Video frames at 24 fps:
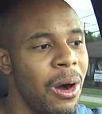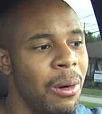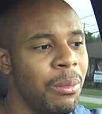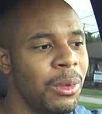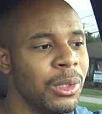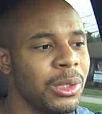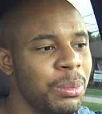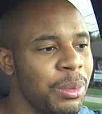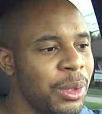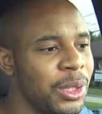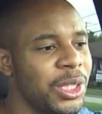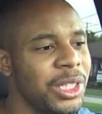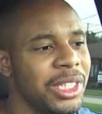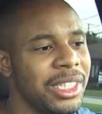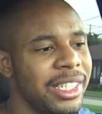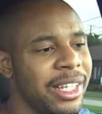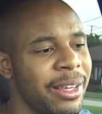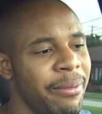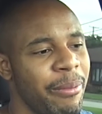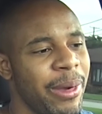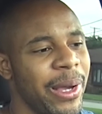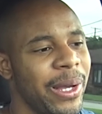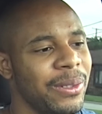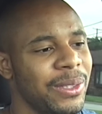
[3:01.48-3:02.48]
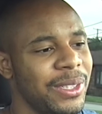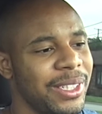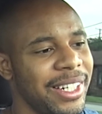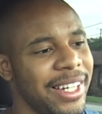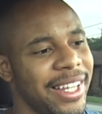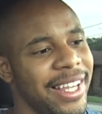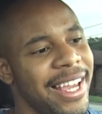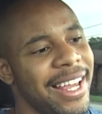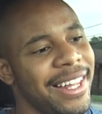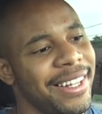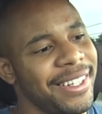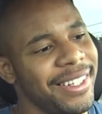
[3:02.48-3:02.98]
almost pushing 10 miles to
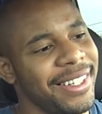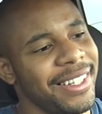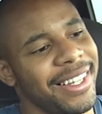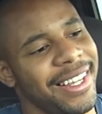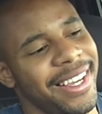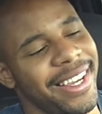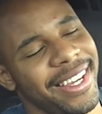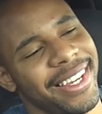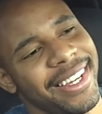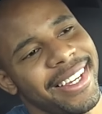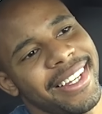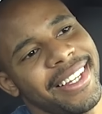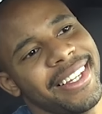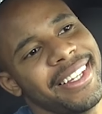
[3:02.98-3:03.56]
the gallon. Like